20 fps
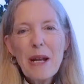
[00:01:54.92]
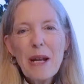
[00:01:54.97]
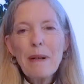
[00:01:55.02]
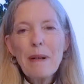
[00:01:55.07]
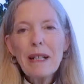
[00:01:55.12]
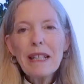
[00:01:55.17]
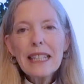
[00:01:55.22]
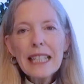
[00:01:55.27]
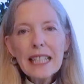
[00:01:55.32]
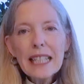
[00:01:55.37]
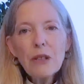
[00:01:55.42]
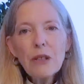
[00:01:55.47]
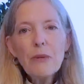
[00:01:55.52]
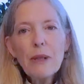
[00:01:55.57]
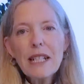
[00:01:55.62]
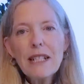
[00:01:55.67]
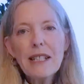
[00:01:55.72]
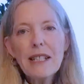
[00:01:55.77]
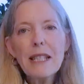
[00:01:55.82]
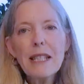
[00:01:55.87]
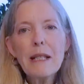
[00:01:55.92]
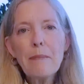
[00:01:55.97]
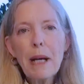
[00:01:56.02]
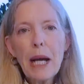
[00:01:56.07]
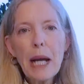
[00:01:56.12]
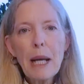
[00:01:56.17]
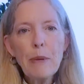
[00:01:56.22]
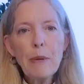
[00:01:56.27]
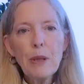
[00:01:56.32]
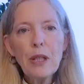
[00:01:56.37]
but little ones in the
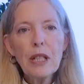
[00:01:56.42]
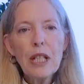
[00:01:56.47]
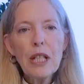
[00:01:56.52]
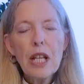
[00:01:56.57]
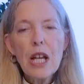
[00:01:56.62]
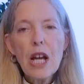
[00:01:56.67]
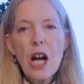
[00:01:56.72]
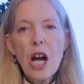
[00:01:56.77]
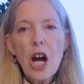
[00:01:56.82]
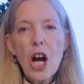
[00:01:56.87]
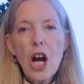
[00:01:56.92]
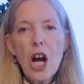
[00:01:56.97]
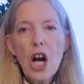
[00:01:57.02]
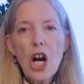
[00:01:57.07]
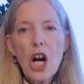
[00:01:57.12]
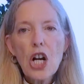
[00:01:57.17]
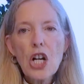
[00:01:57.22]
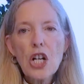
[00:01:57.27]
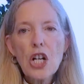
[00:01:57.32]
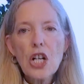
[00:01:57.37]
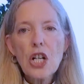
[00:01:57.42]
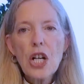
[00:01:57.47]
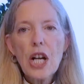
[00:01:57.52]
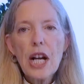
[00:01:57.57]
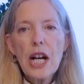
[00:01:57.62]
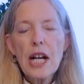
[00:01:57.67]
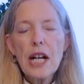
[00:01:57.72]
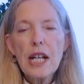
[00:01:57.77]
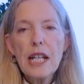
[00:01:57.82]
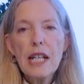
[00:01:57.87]
Bible are
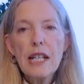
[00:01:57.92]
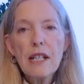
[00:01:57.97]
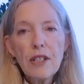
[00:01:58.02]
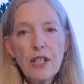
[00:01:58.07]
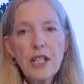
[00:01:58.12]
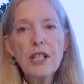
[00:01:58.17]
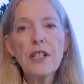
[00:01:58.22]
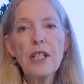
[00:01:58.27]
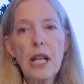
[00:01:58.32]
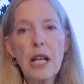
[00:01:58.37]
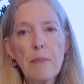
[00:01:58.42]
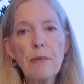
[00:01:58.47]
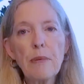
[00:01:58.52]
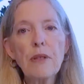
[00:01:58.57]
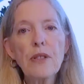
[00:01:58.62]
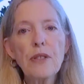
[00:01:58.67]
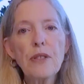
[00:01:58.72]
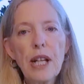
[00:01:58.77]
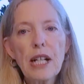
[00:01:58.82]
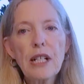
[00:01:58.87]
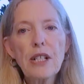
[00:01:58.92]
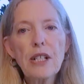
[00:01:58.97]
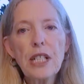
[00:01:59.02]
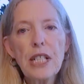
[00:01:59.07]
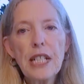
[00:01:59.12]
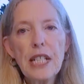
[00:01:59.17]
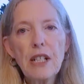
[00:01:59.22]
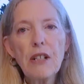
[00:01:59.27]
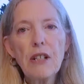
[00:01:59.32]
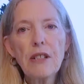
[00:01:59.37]
uh, his disciples, or
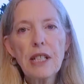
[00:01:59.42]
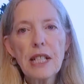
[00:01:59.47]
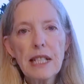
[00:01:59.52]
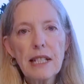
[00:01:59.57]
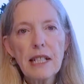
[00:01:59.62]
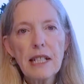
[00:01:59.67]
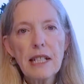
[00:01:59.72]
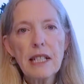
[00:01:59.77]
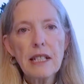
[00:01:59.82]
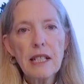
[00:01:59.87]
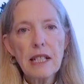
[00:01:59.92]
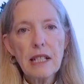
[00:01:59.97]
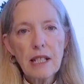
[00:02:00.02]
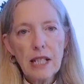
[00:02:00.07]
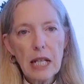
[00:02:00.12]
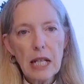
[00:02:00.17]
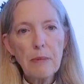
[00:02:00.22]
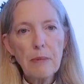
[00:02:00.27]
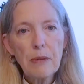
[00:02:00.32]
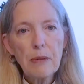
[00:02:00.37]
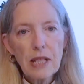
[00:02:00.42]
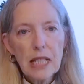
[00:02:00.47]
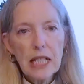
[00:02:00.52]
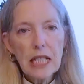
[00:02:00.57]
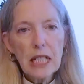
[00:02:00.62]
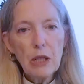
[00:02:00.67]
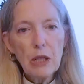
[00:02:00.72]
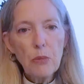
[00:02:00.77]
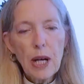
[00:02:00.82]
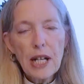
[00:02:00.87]
actually, he calls his disciples
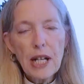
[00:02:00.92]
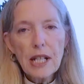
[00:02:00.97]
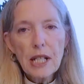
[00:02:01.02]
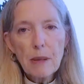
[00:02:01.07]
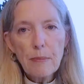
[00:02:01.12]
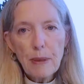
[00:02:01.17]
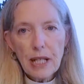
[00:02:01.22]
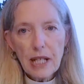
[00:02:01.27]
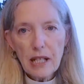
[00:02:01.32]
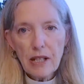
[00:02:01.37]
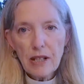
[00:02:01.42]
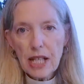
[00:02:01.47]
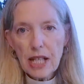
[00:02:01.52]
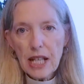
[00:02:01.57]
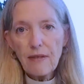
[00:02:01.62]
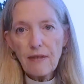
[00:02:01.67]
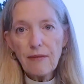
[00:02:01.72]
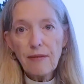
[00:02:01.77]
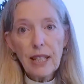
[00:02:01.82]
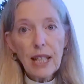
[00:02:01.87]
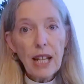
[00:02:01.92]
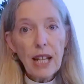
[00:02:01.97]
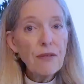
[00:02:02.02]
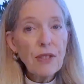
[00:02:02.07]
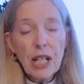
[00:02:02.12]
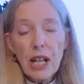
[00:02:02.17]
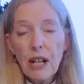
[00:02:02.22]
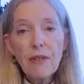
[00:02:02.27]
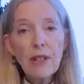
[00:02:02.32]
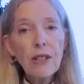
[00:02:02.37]
little ones because they have
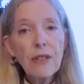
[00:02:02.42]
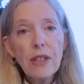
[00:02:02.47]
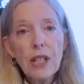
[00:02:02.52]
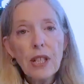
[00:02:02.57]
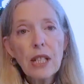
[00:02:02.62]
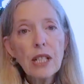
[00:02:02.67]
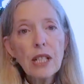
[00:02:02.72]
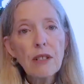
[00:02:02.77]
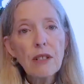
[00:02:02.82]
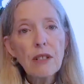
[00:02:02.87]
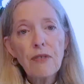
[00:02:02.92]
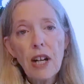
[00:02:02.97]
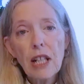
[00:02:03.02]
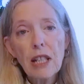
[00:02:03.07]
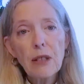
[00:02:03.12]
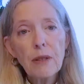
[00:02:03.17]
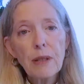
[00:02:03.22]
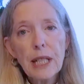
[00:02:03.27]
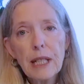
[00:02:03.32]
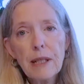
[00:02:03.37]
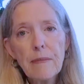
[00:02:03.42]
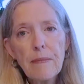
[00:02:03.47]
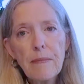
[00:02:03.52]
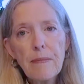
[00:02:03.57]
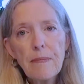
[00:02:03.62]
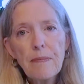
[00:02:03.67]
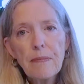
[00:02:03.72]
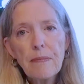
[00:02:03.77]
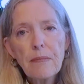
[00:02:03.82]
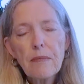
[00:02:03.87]
left everything to follow him.
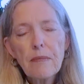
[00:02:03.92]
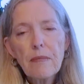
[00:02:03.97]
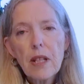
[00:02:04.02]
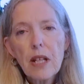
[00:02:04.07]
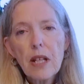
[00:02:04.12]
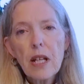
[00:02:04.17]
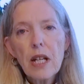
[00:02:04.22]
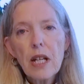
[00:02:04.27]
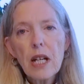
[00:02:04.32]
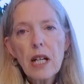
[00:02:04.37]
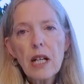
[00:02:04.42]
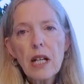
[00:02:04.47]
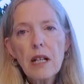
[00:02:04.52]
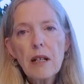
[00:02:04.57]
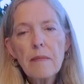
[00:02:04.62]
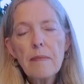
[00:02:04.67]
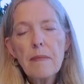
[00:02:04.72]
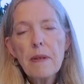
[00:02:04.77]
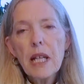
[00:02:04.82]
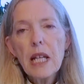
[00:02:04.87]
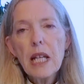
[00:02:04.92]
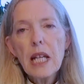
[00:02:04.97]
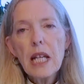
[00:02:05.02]
Um,